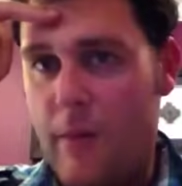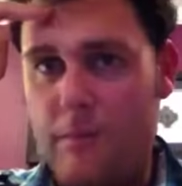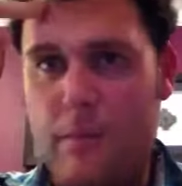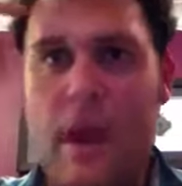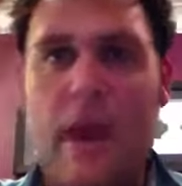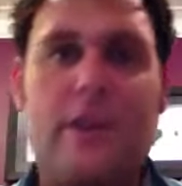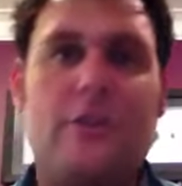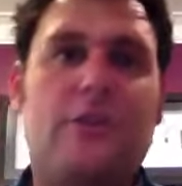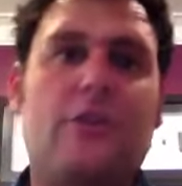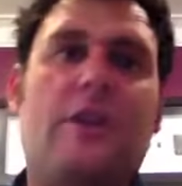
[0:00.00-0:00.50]

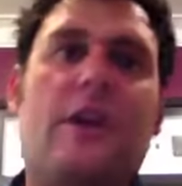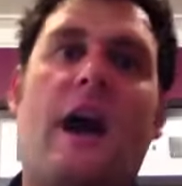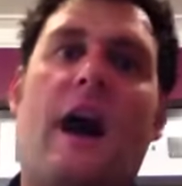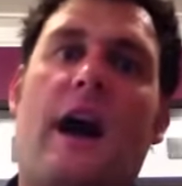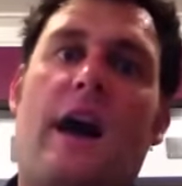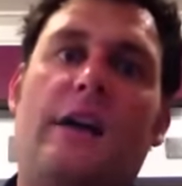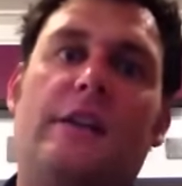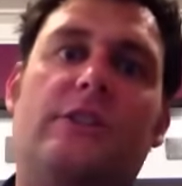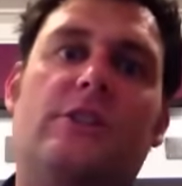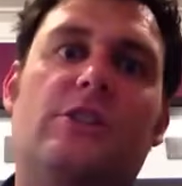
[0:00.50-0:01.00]
And you
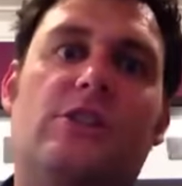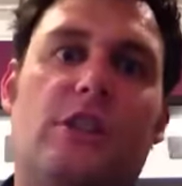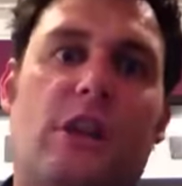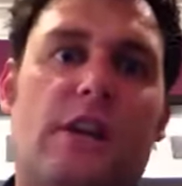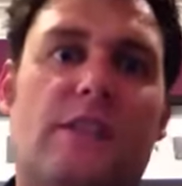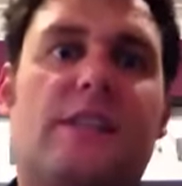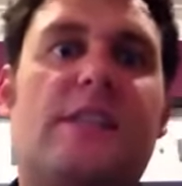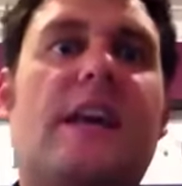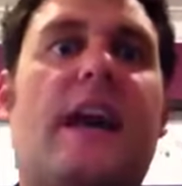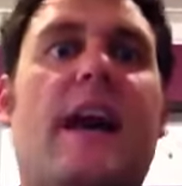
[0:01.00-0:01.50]
can't
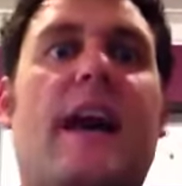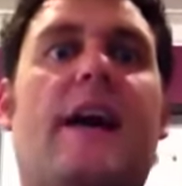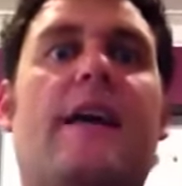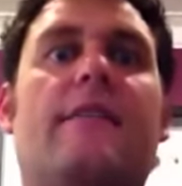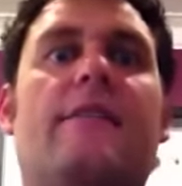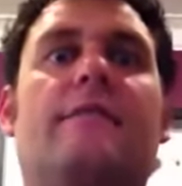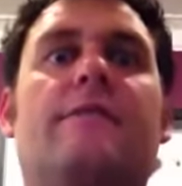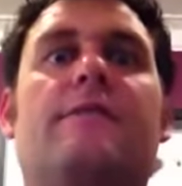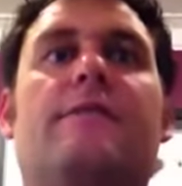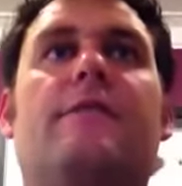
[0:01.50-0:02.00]
just
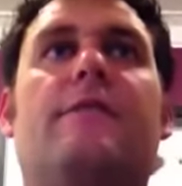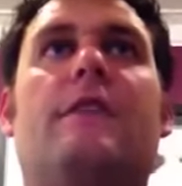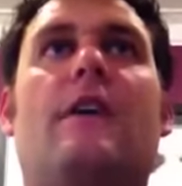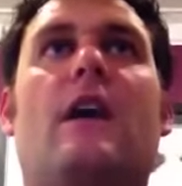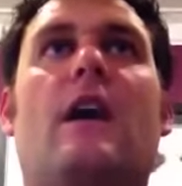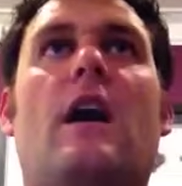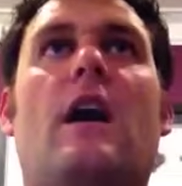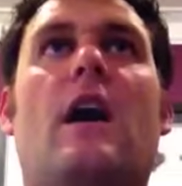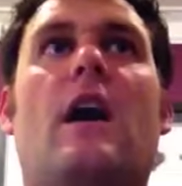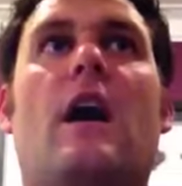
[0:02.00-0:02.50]
have
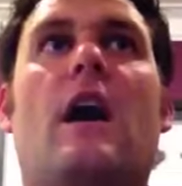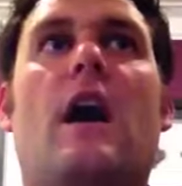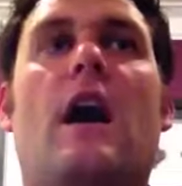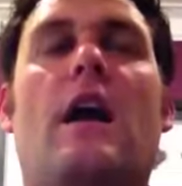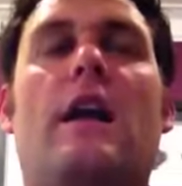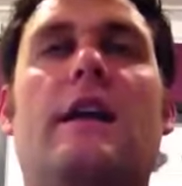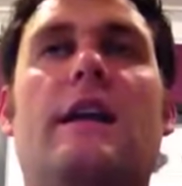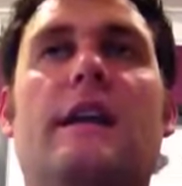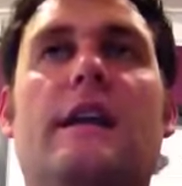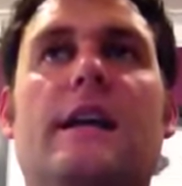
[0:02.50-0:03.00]

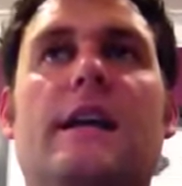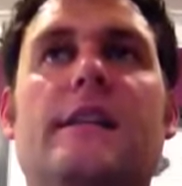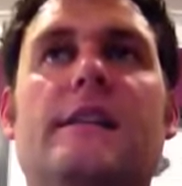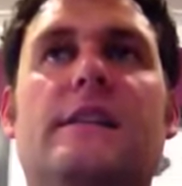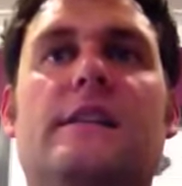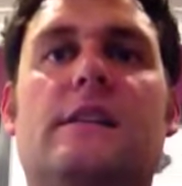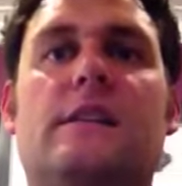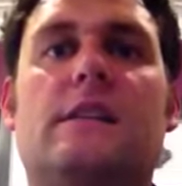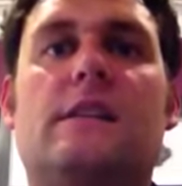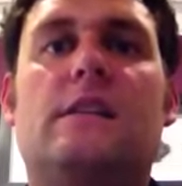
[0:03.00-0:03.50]
a
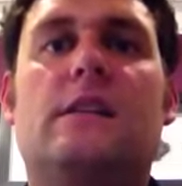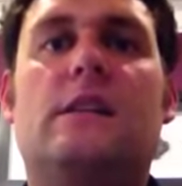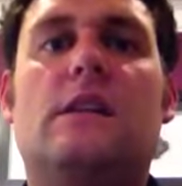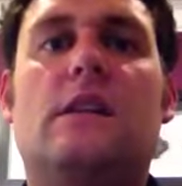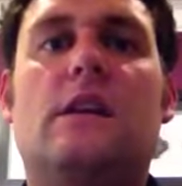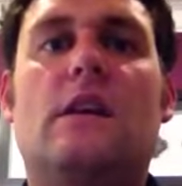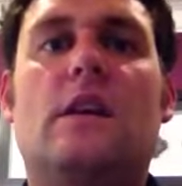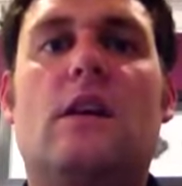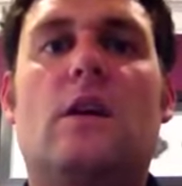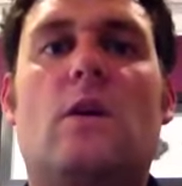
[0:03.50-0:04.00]
lesson
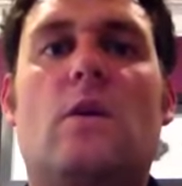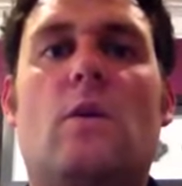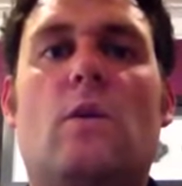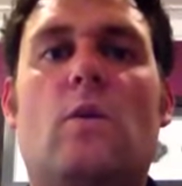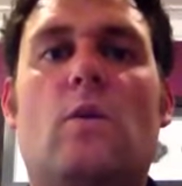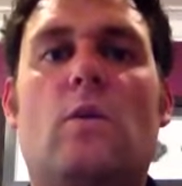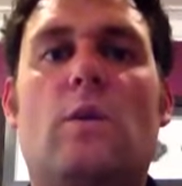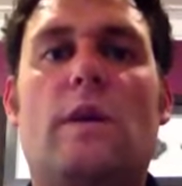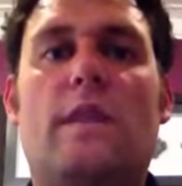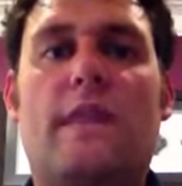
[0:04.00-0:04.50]

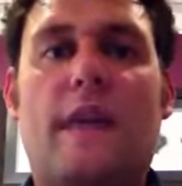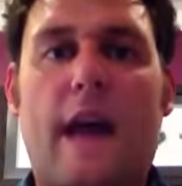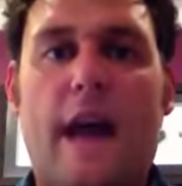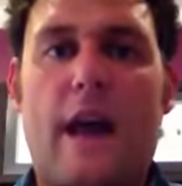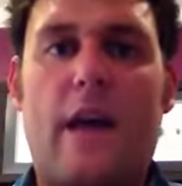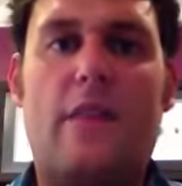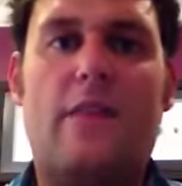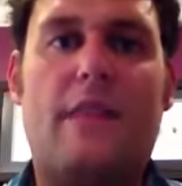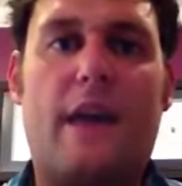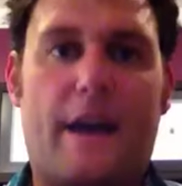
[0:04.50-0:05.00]

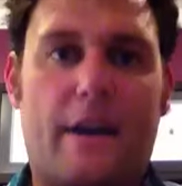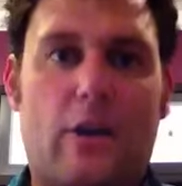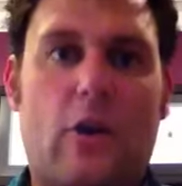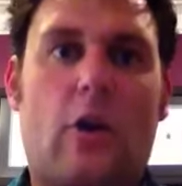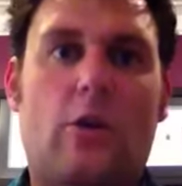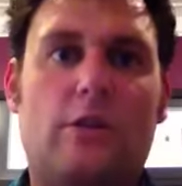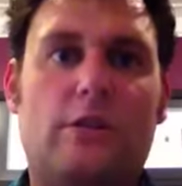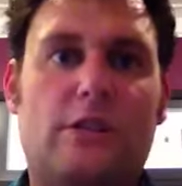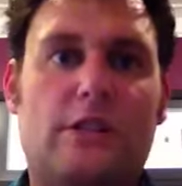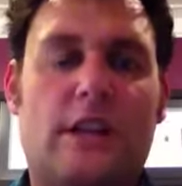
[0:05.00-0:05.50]
without that
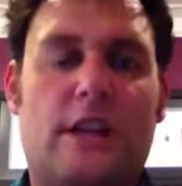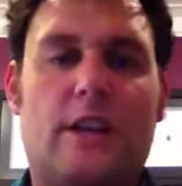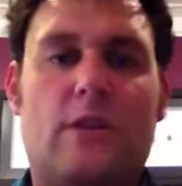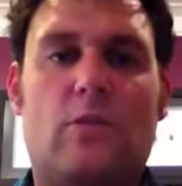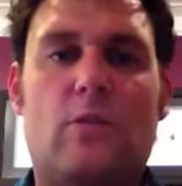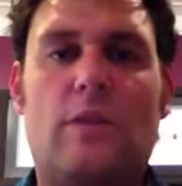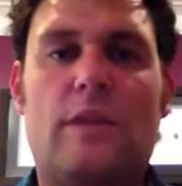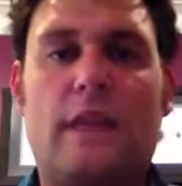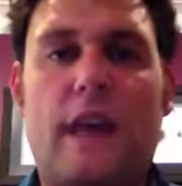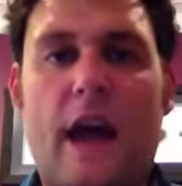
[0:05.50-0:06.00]
content,
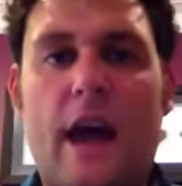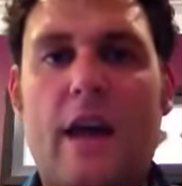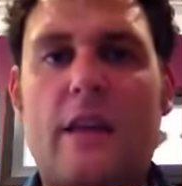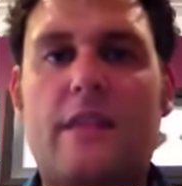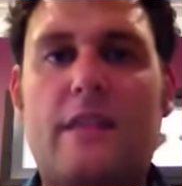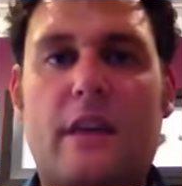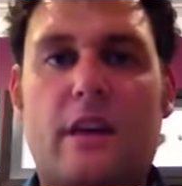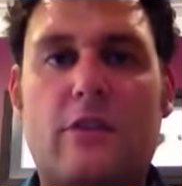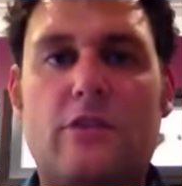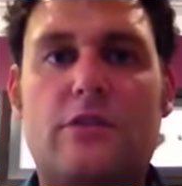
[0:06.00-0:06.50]

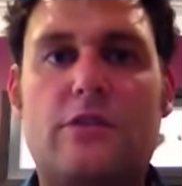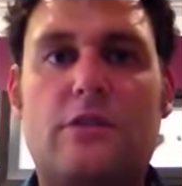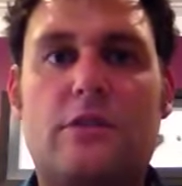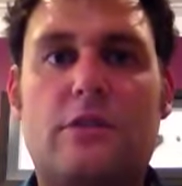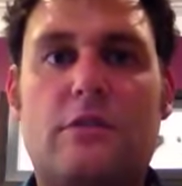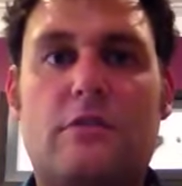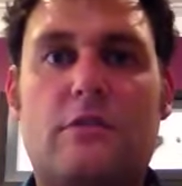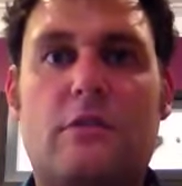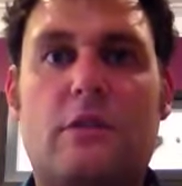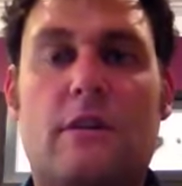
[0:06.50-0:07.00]
without
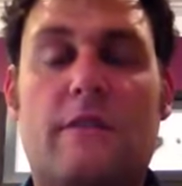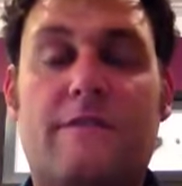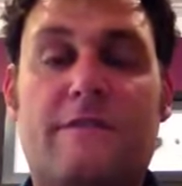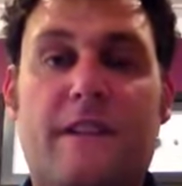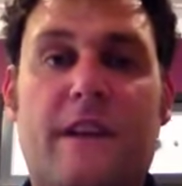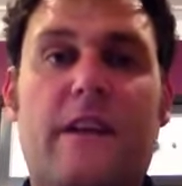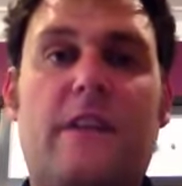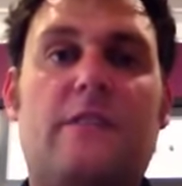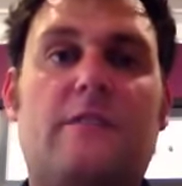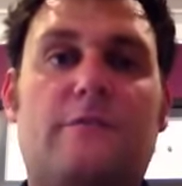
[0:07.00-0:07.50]
those
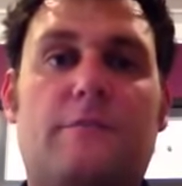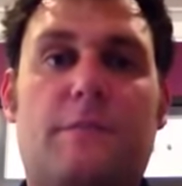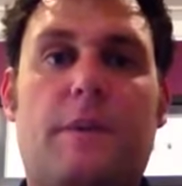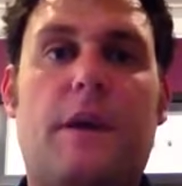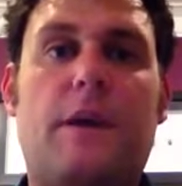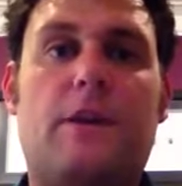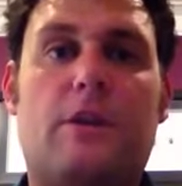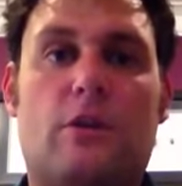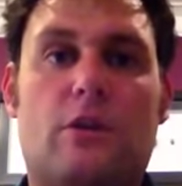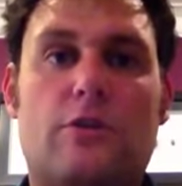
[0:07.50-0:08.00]
effective
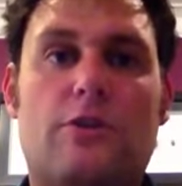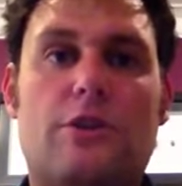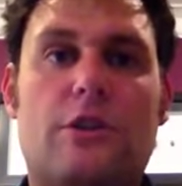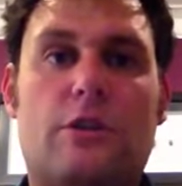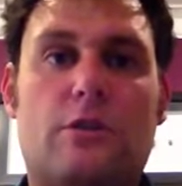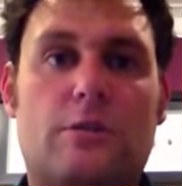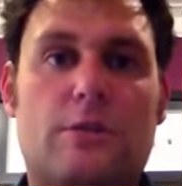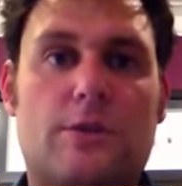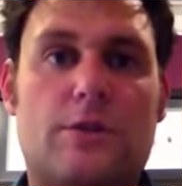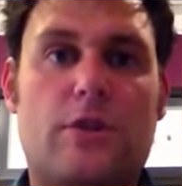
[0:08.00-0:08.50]

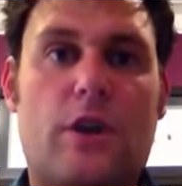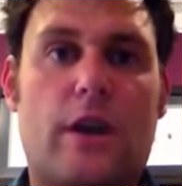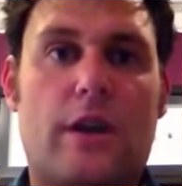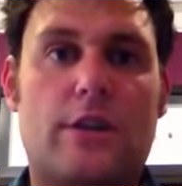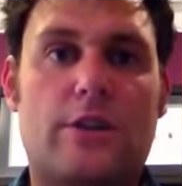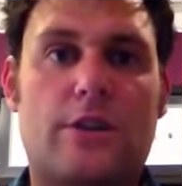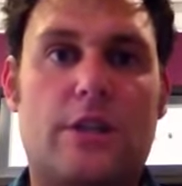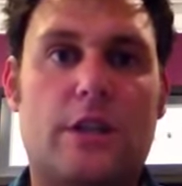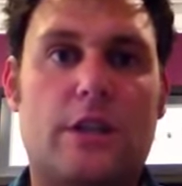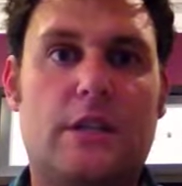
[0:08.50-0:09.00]
pedagogical
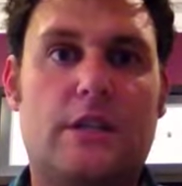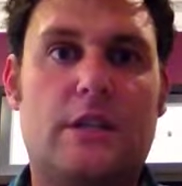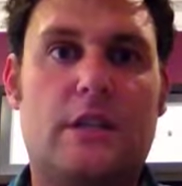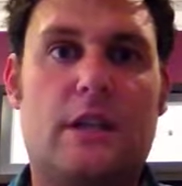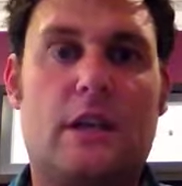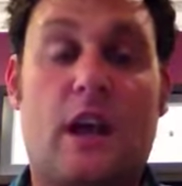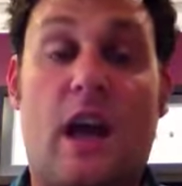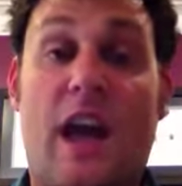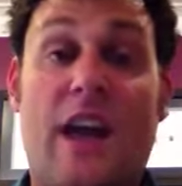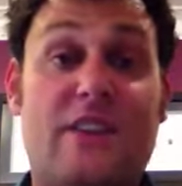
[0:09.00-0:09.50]
strategies,
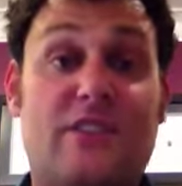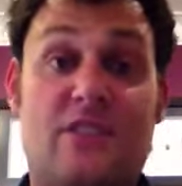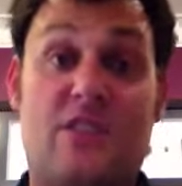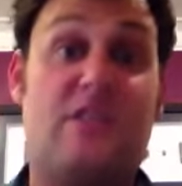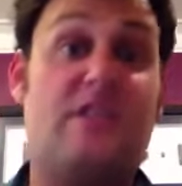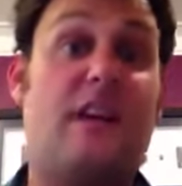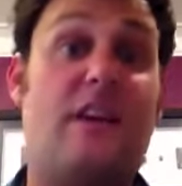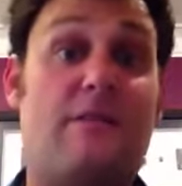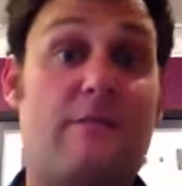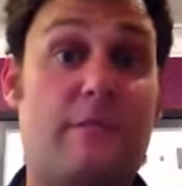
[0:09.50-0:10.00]
and
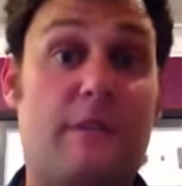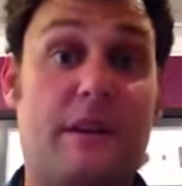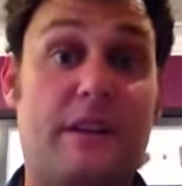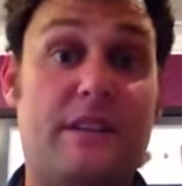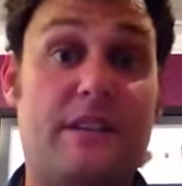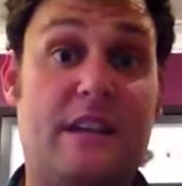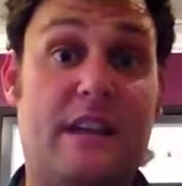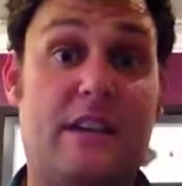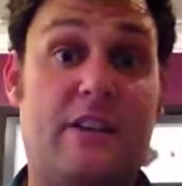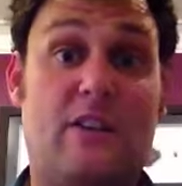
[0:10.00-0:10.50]
just have a bit
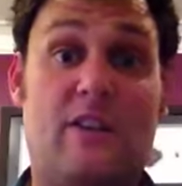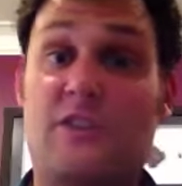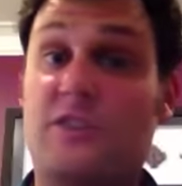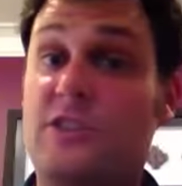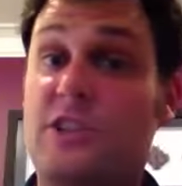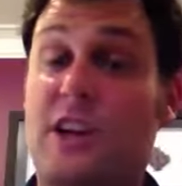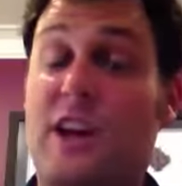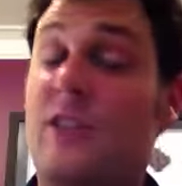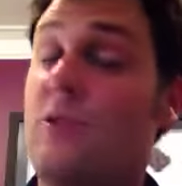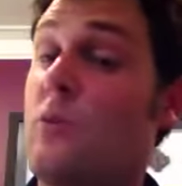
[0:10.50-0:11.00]
of
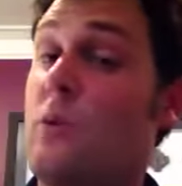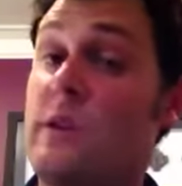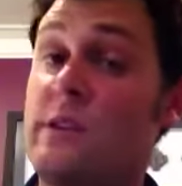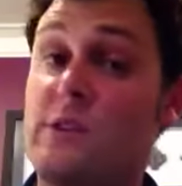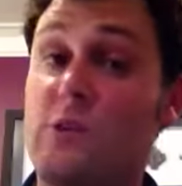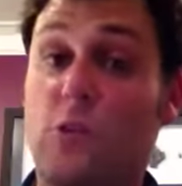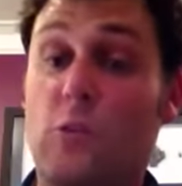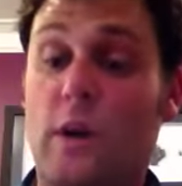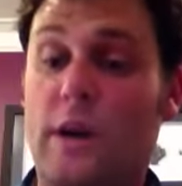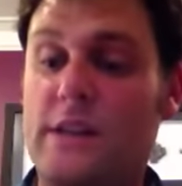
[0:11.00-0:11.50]
technology.
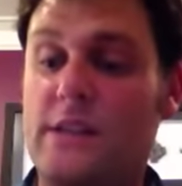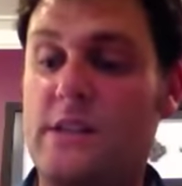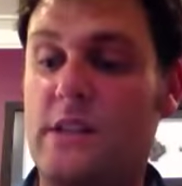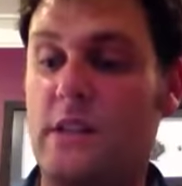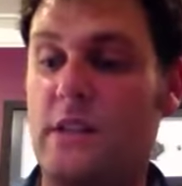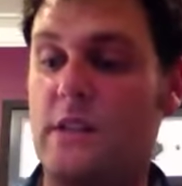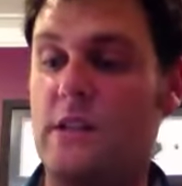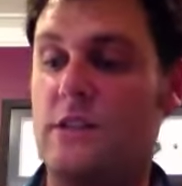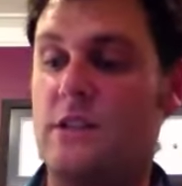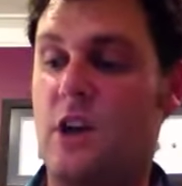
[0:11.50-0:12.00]
Otherwise you're
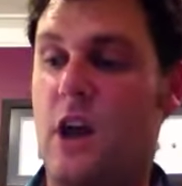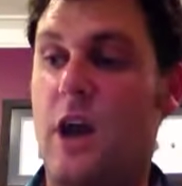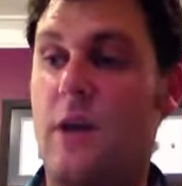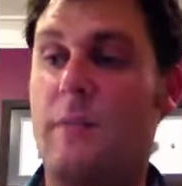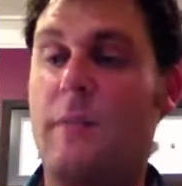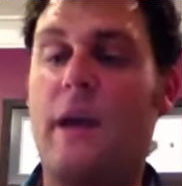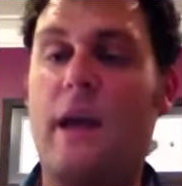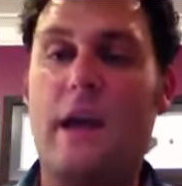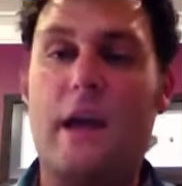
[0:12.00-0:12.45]
wasting your time.